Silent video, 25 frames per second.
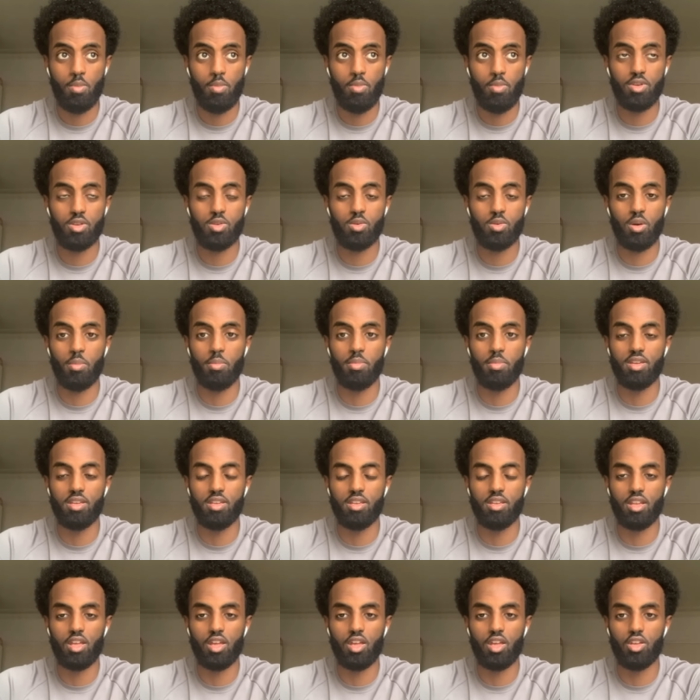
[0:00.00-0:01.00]
Which is what I
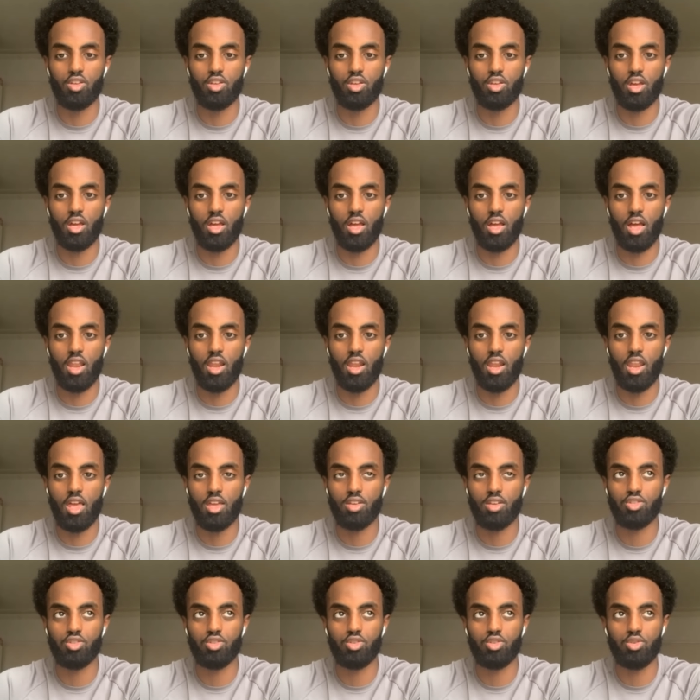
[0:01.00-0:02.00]
mean.
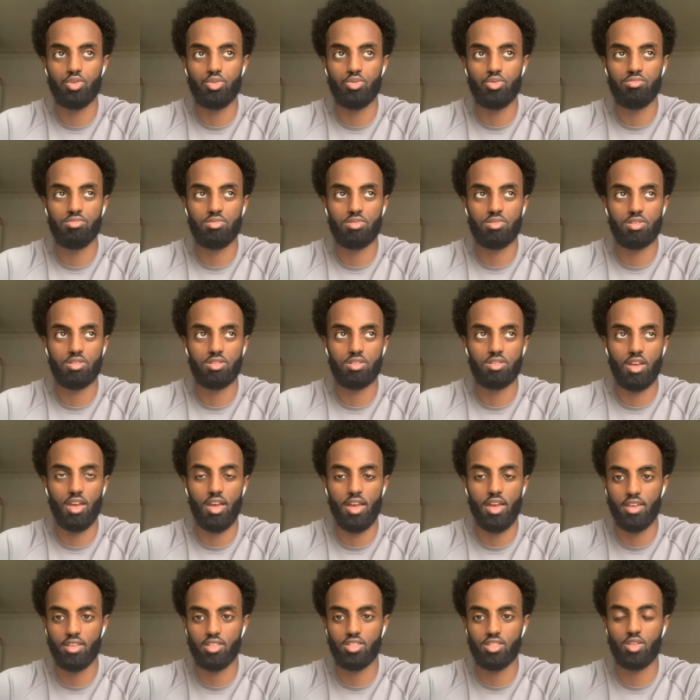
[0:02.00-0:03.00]
Unless you
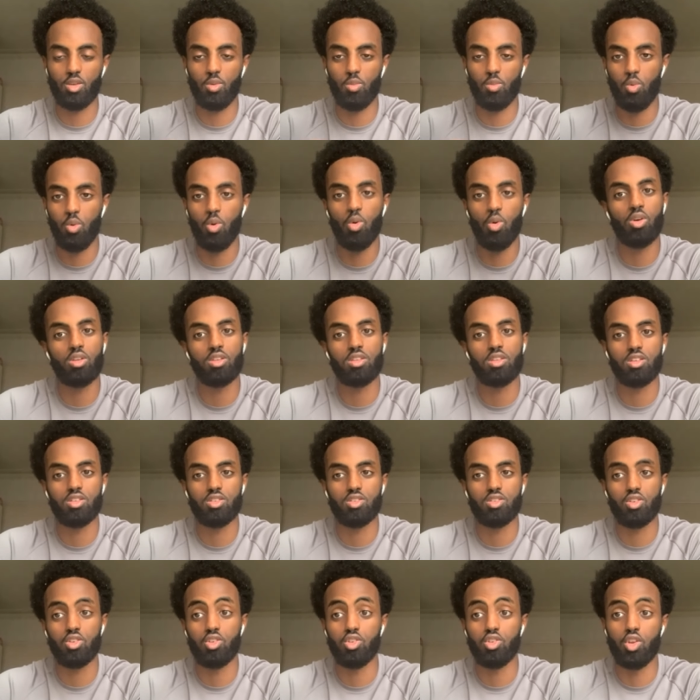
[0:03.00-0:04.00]
test the
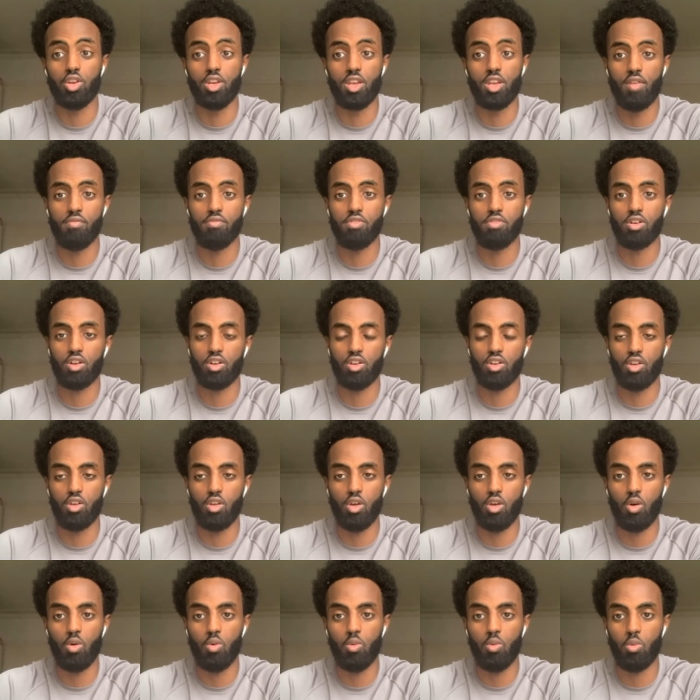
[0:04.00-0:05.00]
waters, you're never gonna
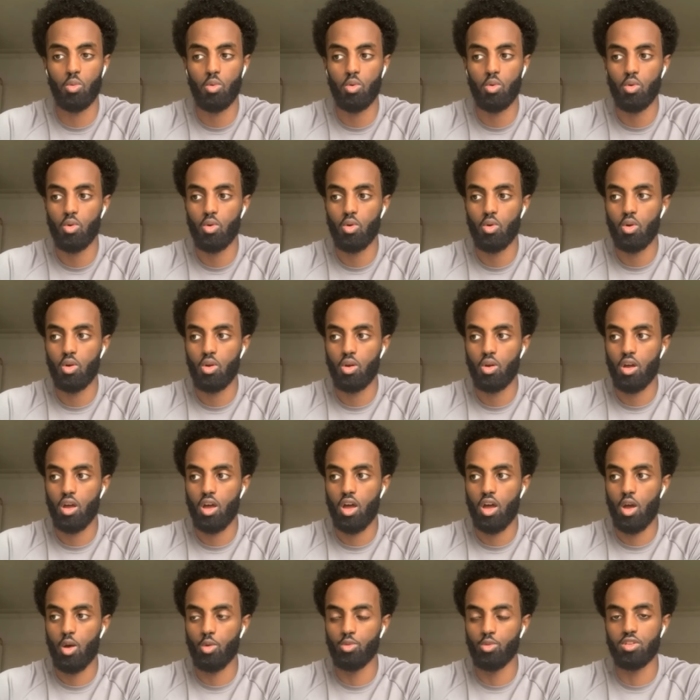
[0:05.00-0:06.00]
know
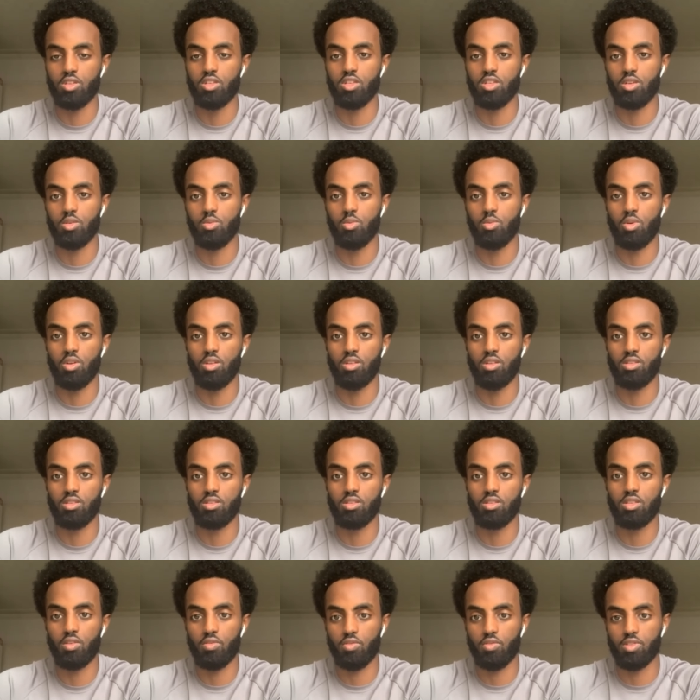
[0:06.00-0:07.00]
how to deal with
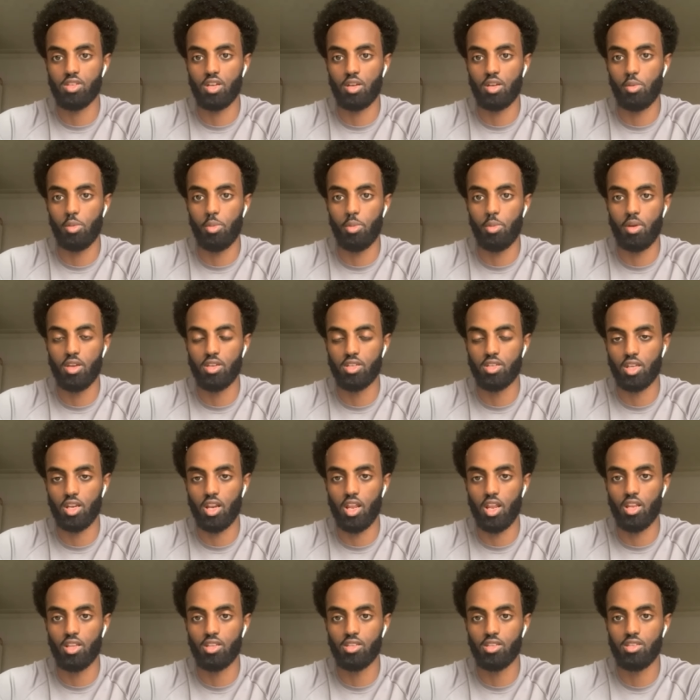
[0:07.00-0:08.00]
different type of
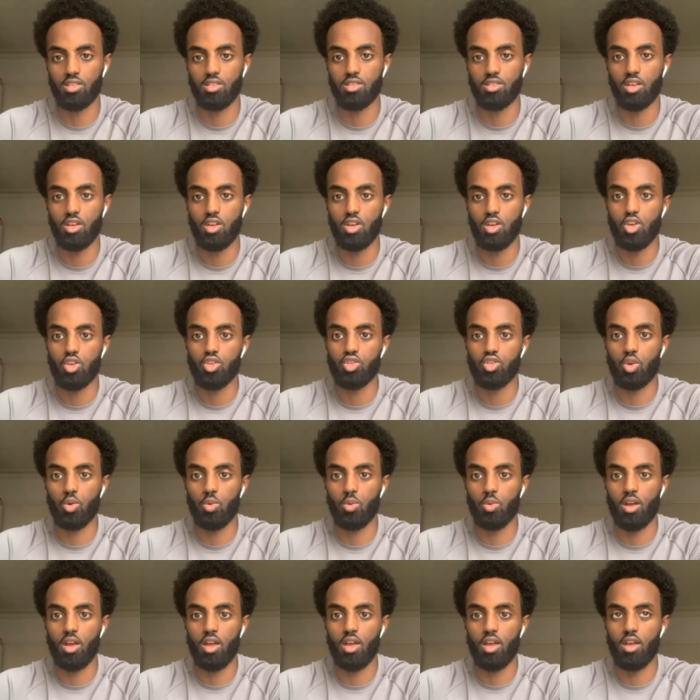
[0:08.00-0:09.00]
personalities.
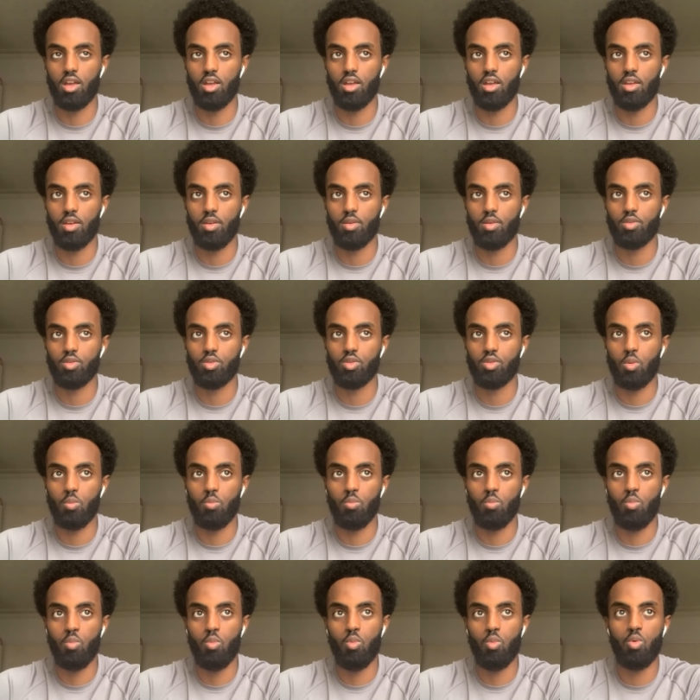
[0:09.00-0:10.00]
So the
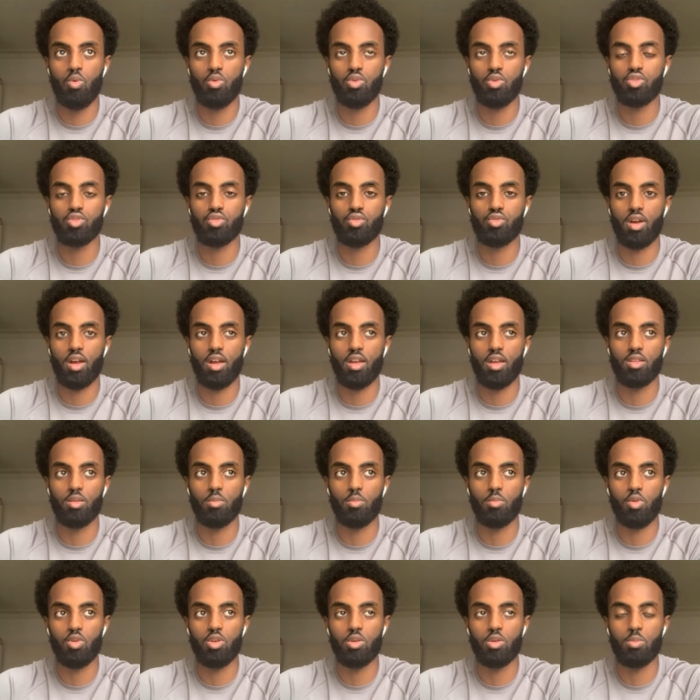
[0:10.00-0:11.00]
more you try, the
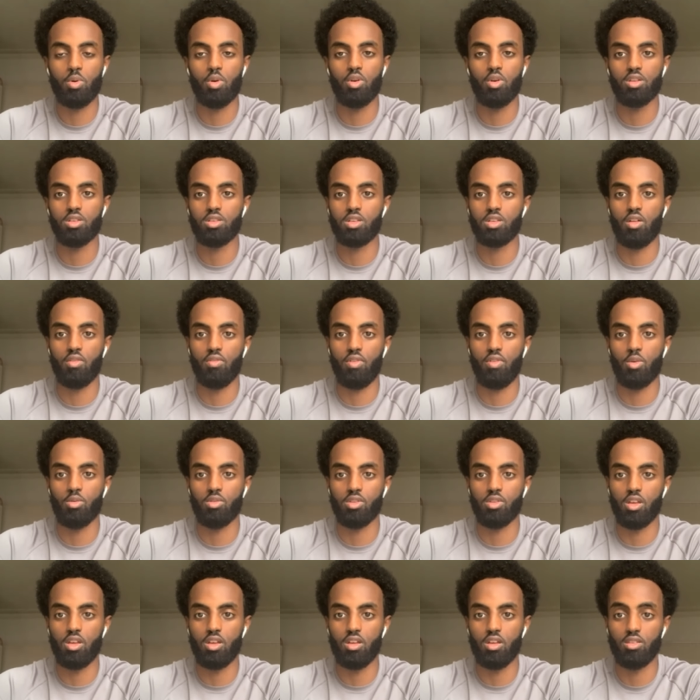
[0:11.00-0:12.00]
more you put yourself out
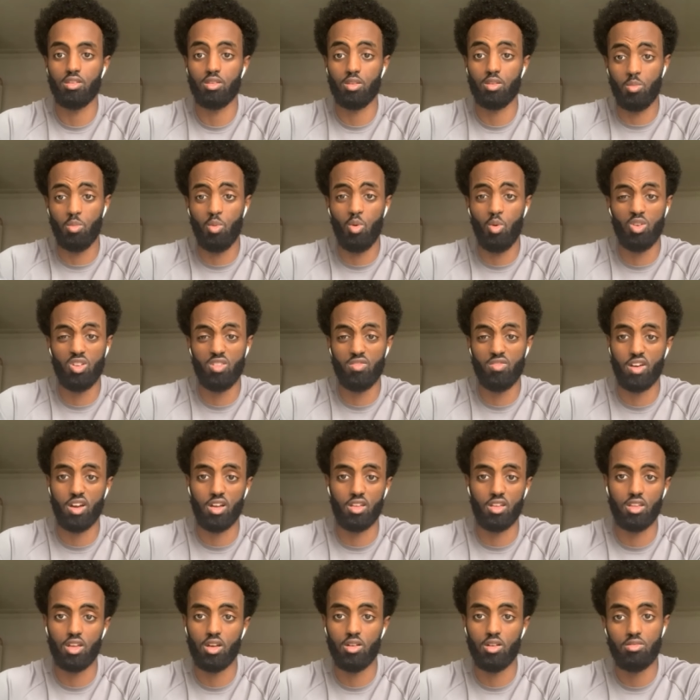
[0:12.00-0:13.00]
there, the more you
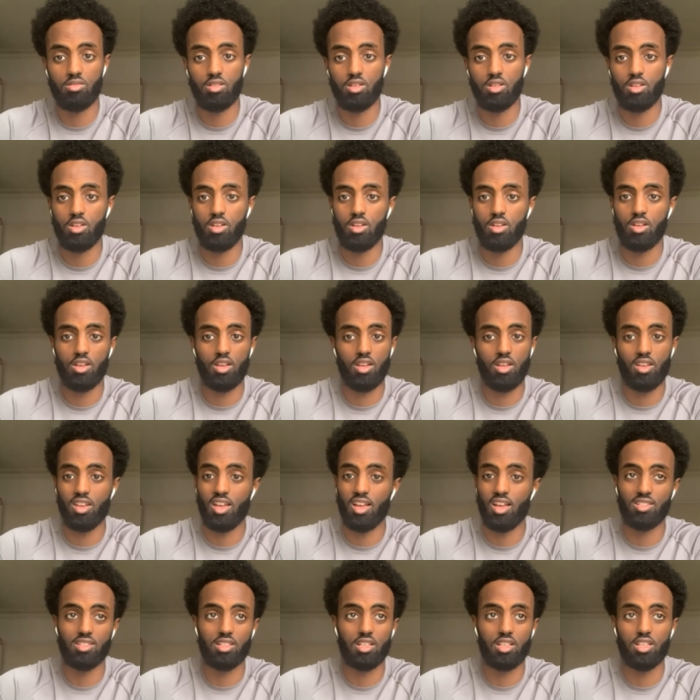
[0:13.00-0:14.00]
find out. And
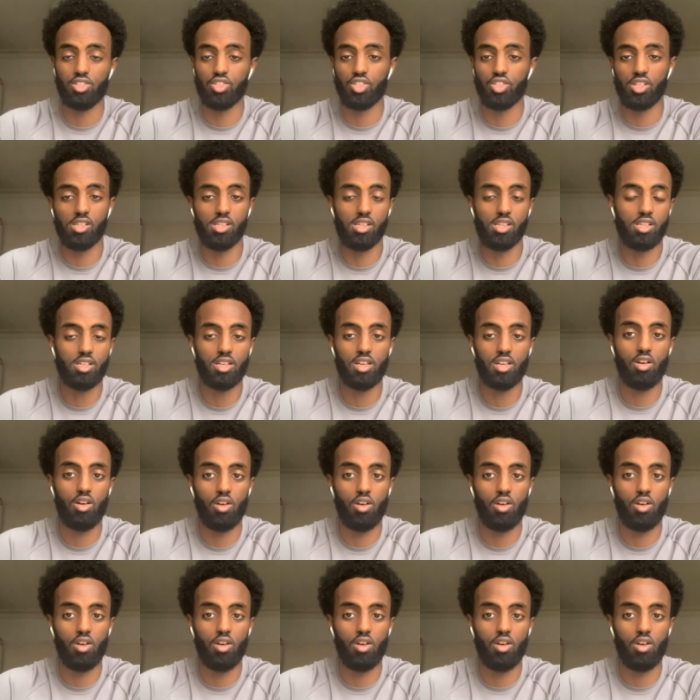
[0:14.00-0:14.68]
that's literally it.